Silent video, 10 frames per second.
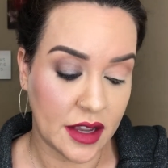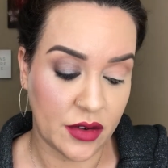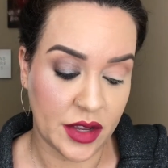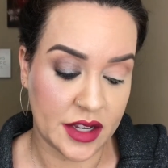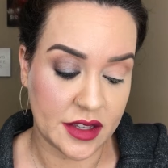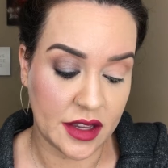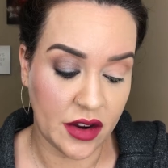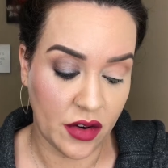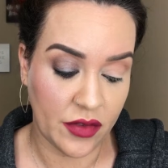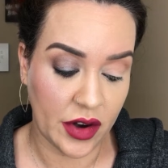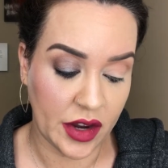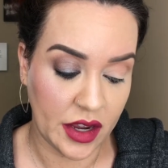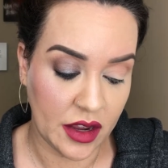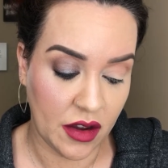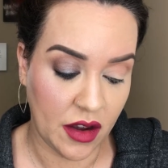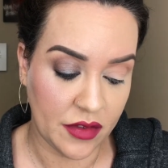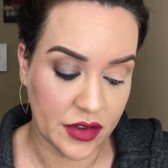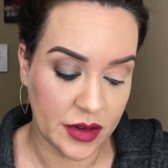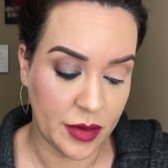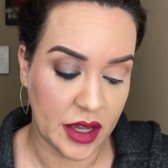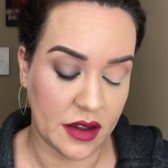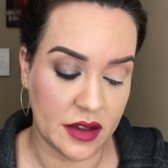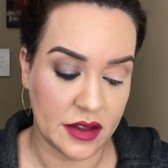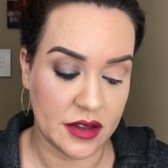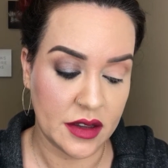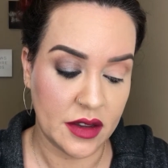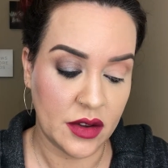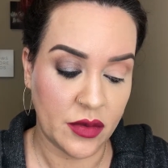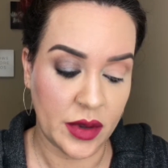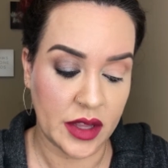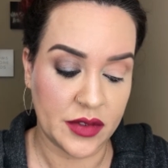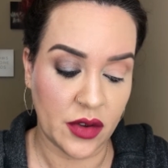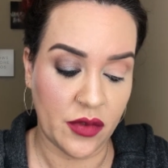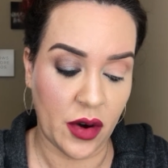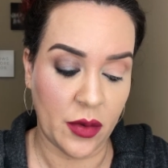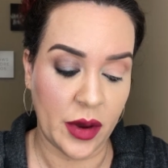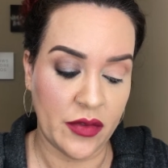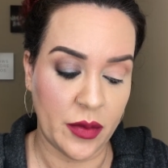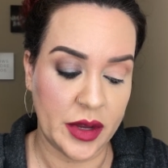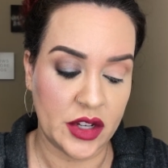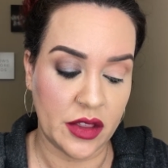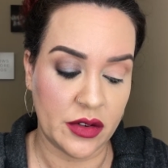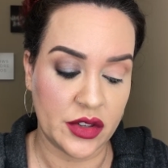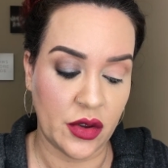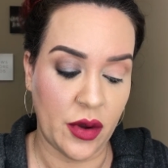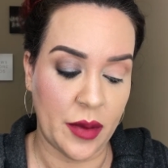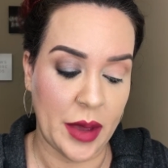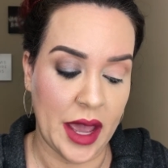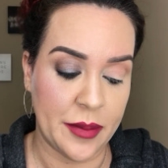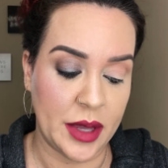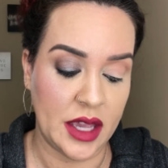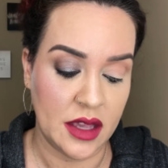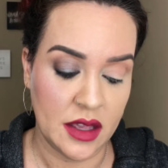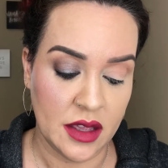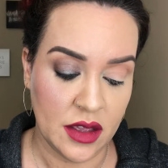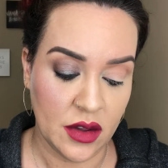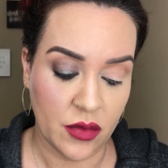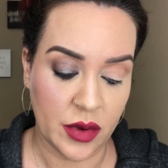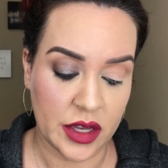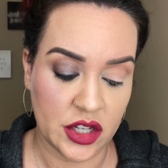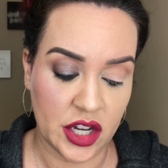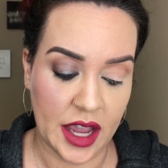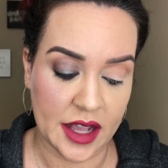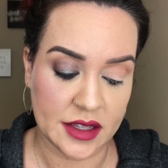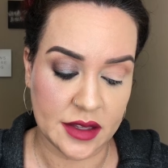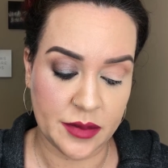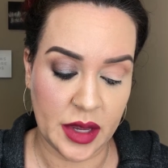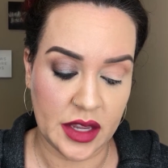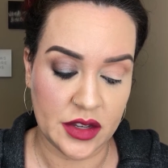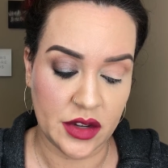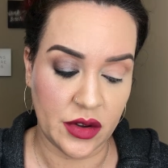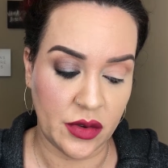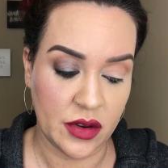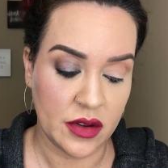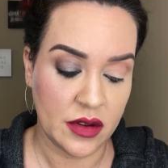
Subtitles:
I don't get to see her very often because we live so far away from each other, so I'm happy when she asks me to